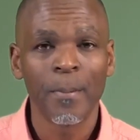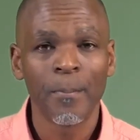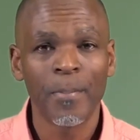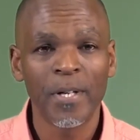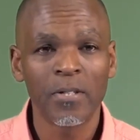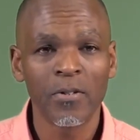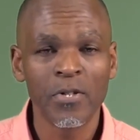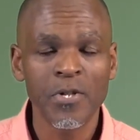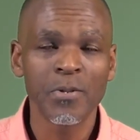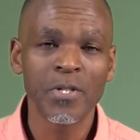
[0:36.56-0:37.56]
But it
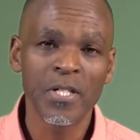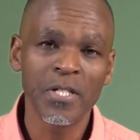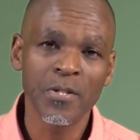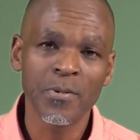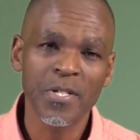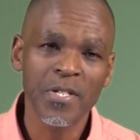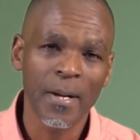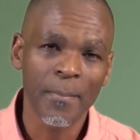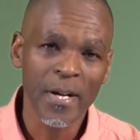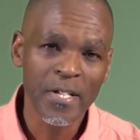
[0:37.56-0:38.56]
also deals with
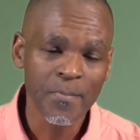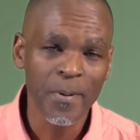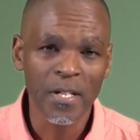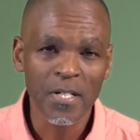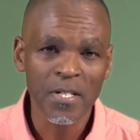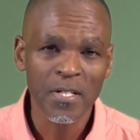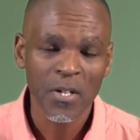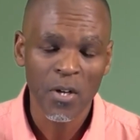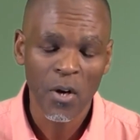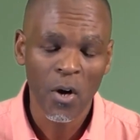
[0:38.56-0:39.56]
some aspects
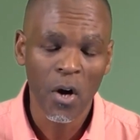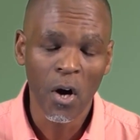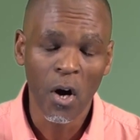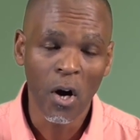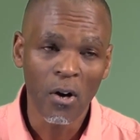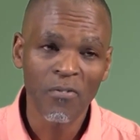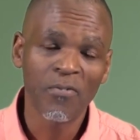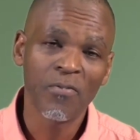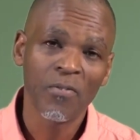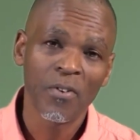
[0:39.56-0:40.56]
of
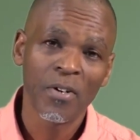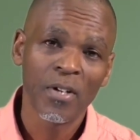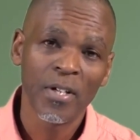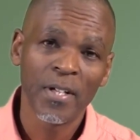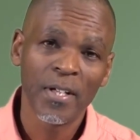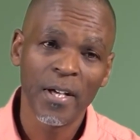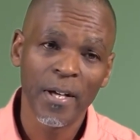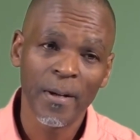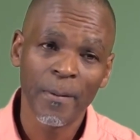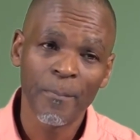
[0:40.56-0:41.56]

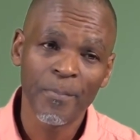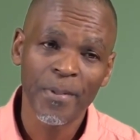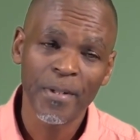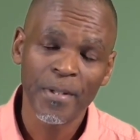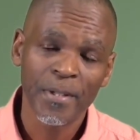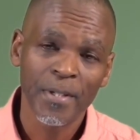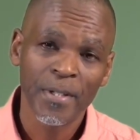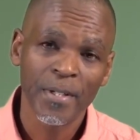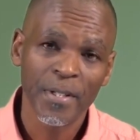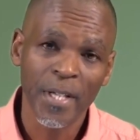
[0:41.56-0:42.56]
the
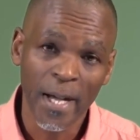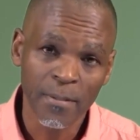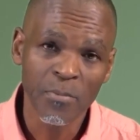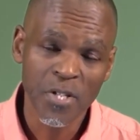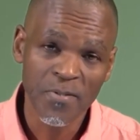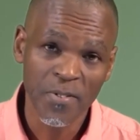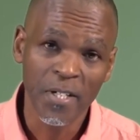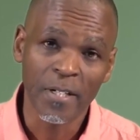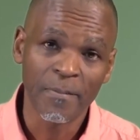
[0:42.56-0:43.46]
atmosphere.